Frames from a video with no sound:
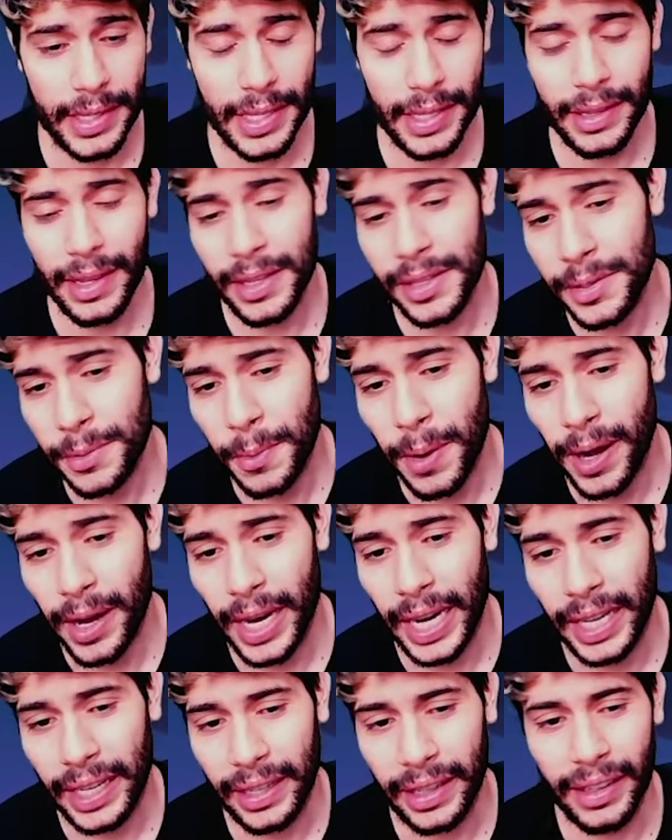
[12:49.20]
that's
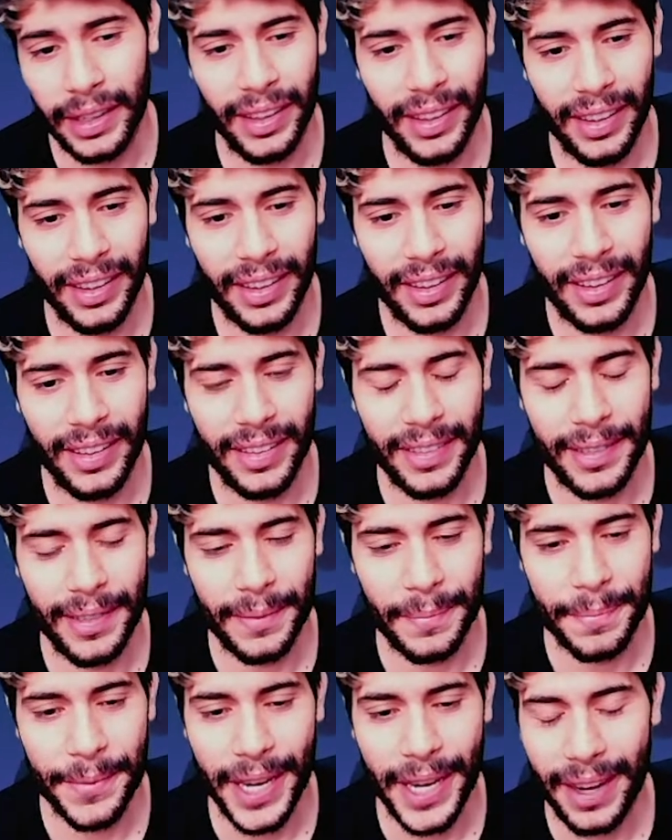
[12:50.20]
why,
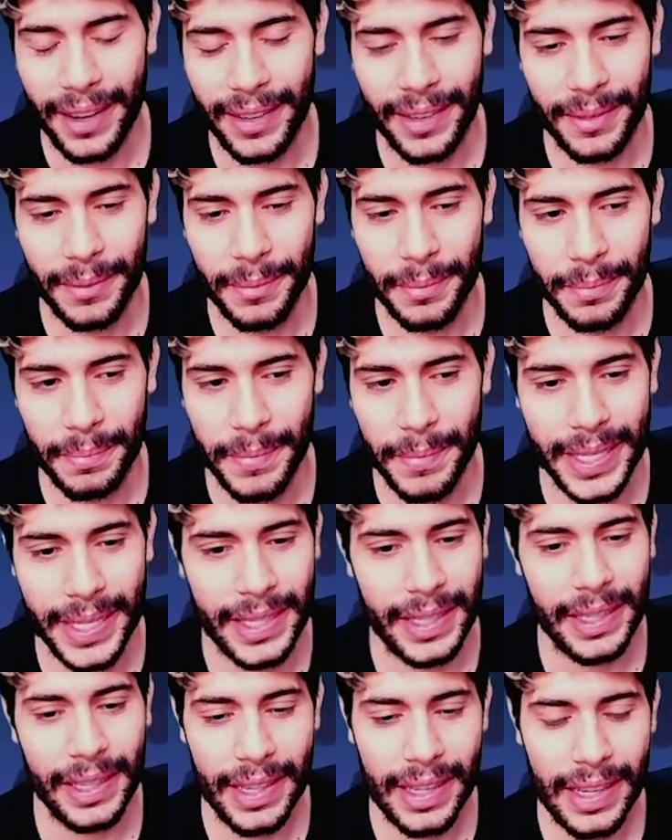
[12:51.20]
yeah,
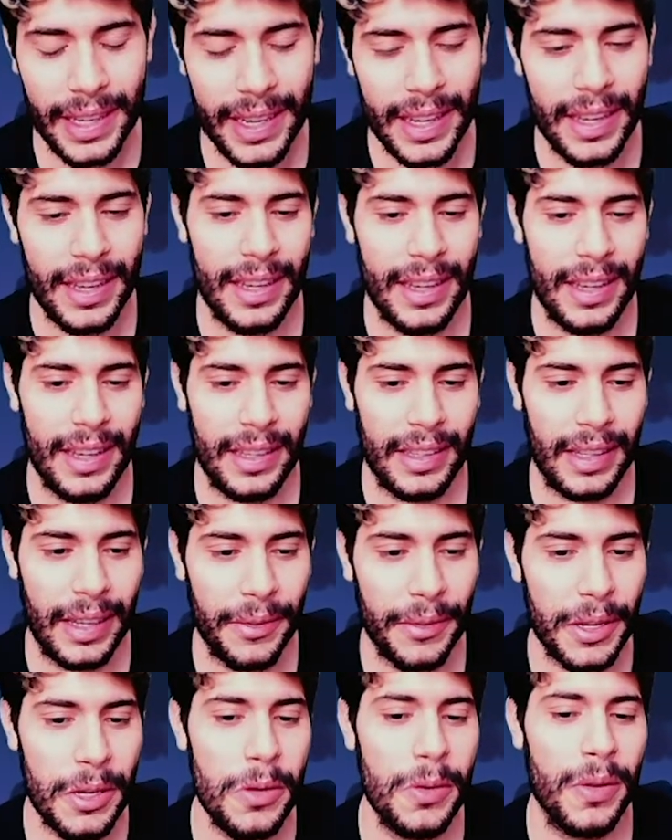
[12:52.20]
basically
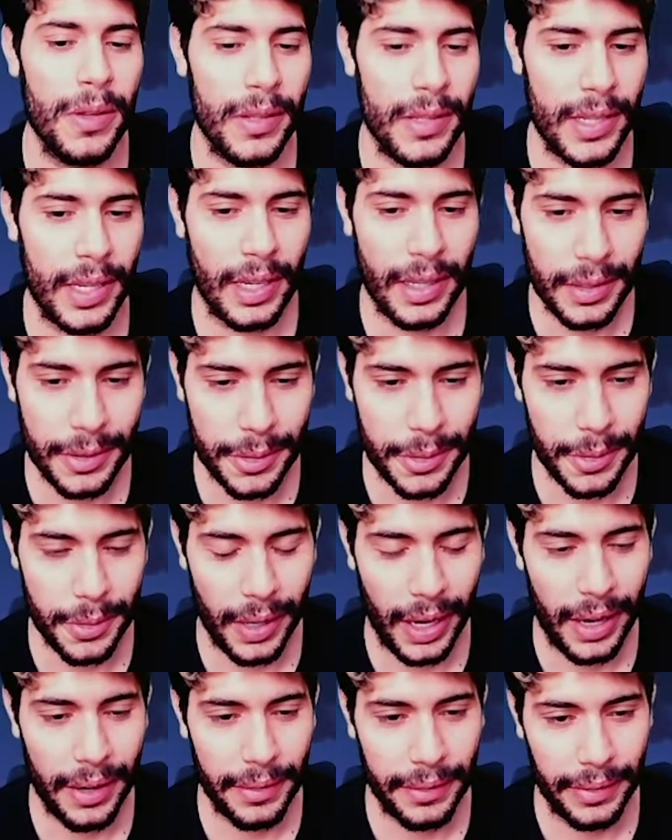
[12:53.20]
giving you the chance to
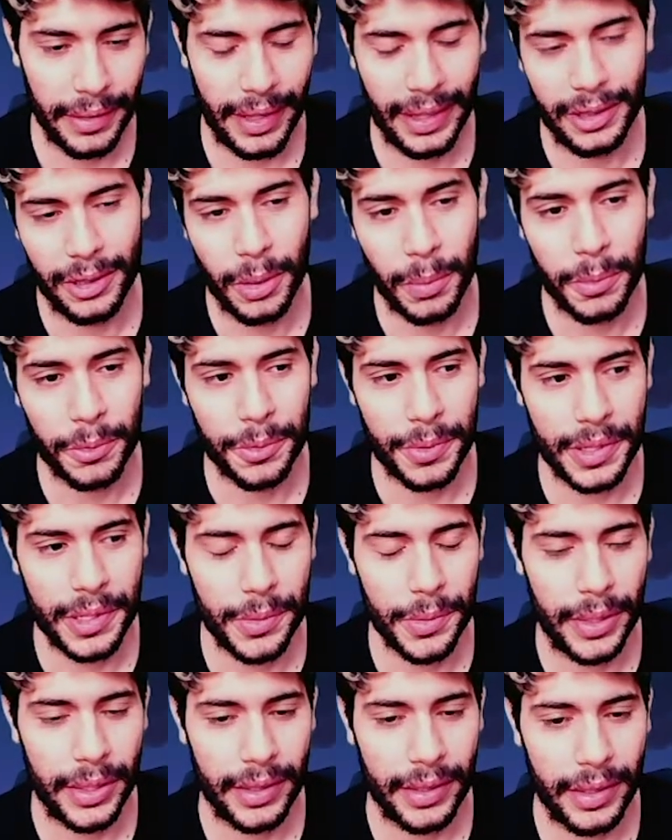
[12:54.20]
have a double
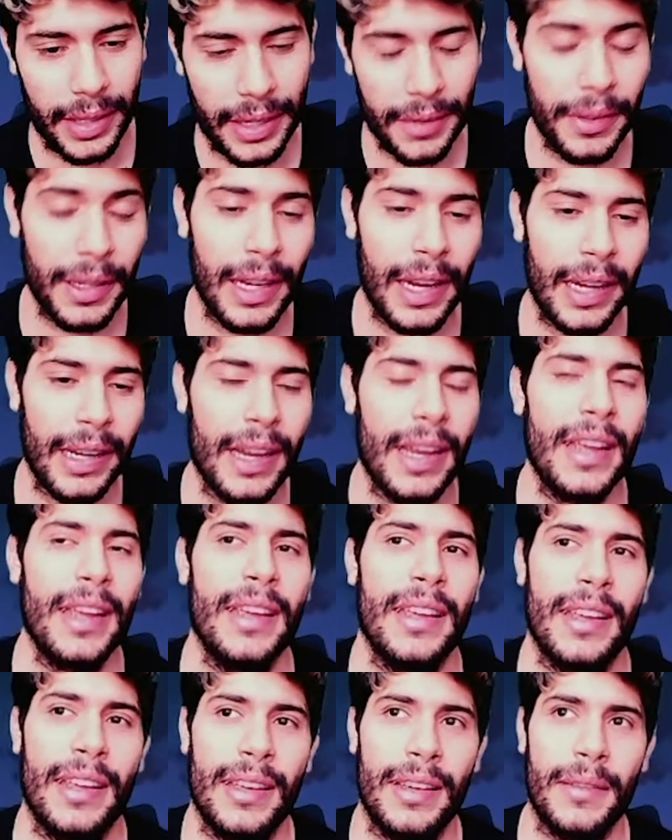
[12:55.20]
restricted.
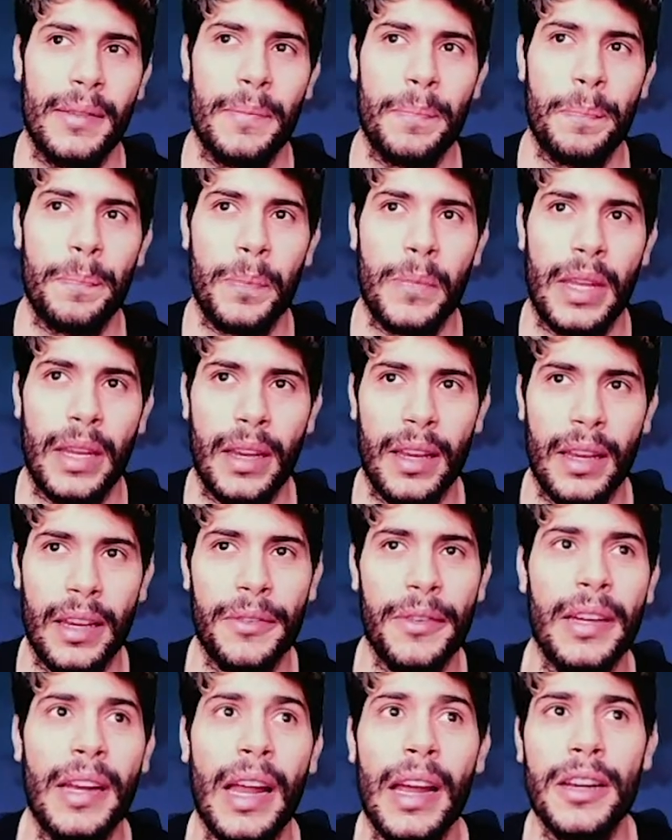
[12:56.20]

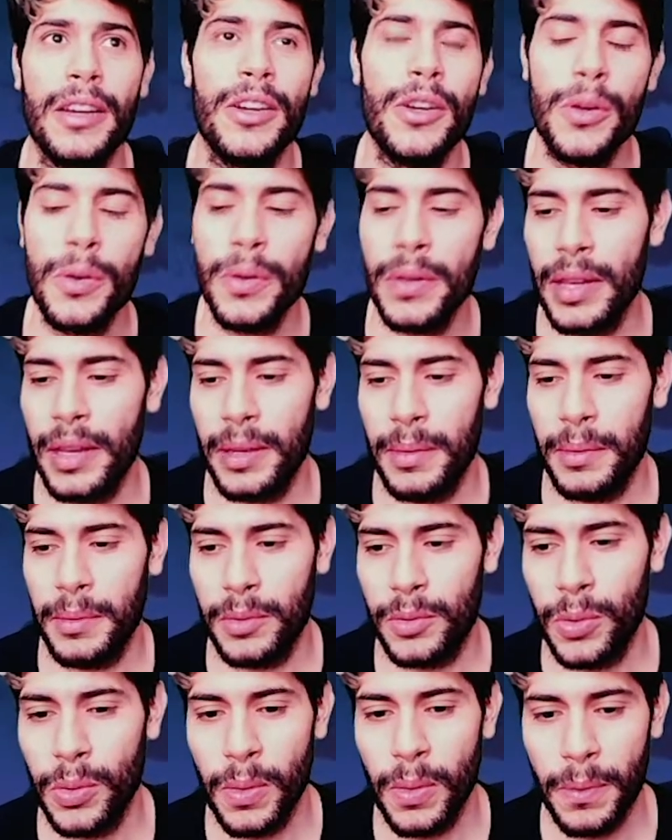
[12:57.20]
Even I knew that
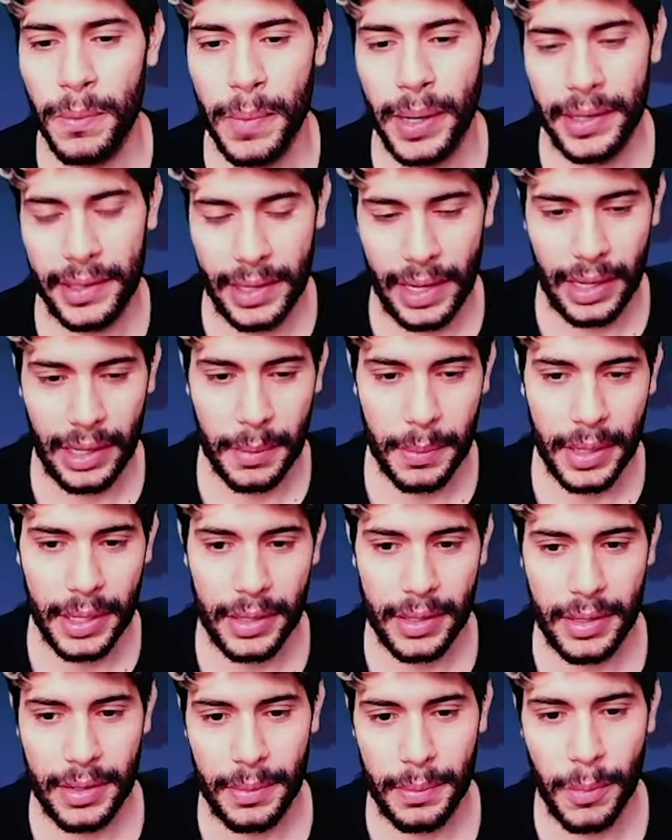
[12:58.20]
2 of my
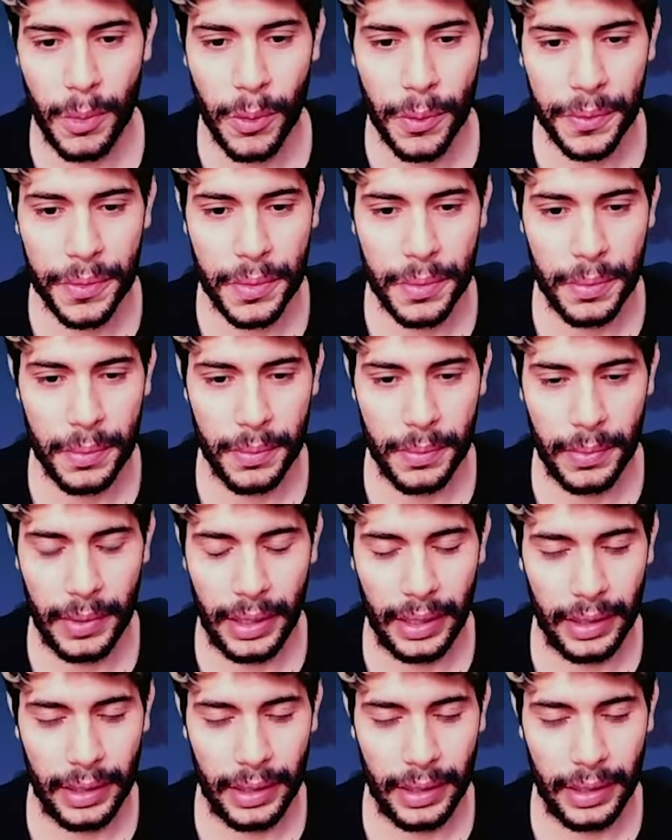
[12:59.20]
Dynamax moves and